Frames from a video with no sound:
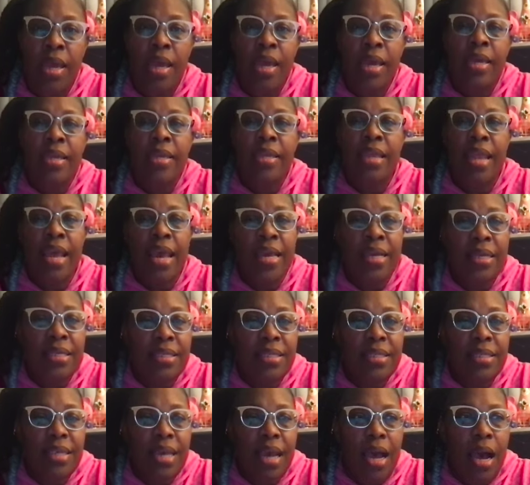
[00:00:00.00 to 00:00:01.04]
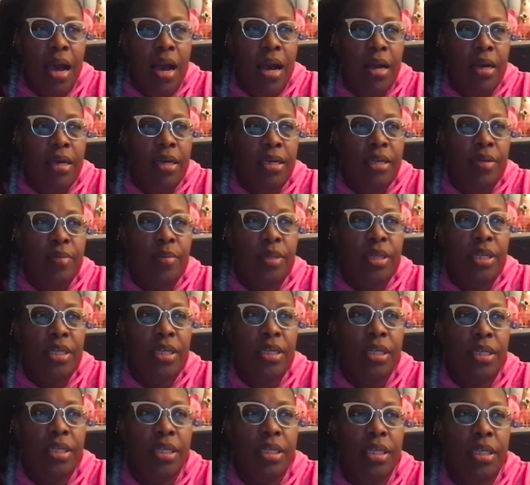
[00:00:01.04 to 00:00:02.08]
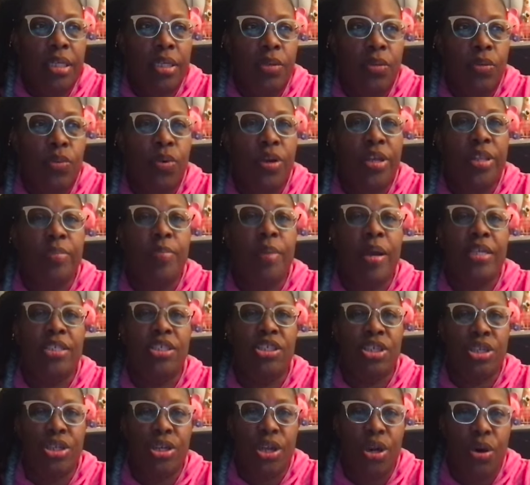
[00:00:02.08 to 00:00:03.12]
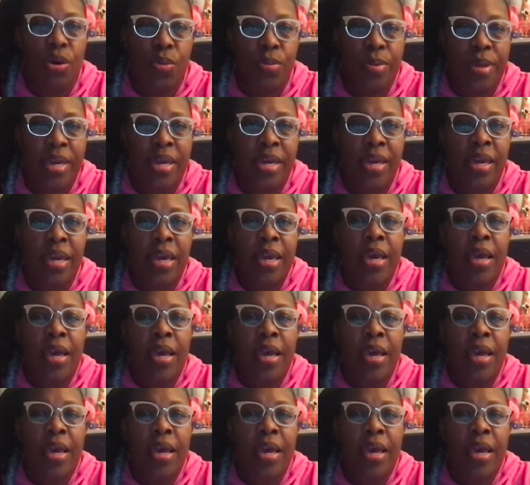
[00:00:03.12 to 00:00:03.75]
Next, with my Janome,